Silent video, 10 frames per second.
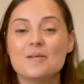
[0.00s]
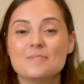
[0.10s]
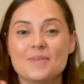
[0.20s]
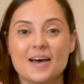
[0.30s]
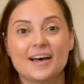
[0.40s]

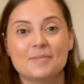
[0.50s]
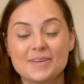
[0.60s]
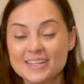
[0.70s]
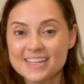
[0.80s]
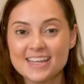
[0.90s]
I'm a
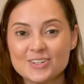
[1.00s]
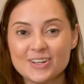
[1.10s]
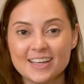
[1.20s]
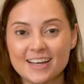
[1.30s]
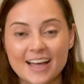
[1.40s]
big tea
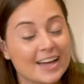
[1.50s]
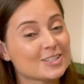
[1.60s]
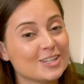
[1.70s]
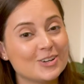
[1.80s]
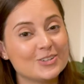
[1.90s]
drinker. I
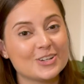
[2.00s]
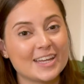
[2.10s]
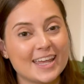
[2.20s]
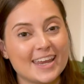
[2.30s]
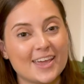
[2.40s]
actually don't
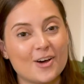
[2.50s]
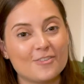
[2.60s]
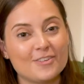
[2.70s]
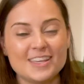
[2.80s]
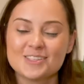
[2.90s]
drink any
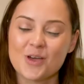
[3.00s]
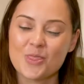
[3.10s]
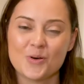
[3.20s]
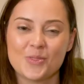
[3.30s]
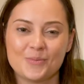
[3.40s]
coffee, so I
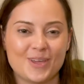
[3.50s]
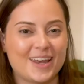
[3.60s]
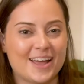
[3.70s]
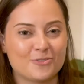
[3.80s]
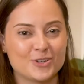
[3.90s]
thought that we could
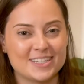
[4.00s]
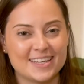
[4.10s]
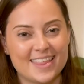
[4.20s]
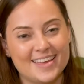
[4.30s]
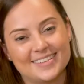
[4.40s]
have one
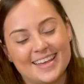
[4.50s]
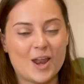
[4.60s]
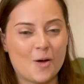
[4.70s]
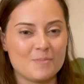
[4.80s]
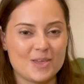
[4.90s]
together and
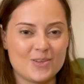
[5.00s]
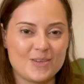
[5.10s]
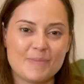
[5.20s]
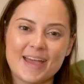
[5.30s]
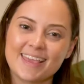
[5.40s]
I'll meet
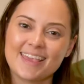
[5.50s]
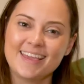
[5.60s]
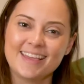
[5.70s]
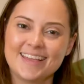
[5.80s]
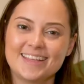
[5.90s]
you back
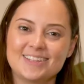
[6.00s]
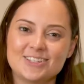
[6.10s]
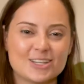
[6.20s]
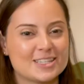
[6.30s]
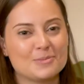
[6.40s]
here in
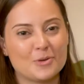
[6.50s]
just a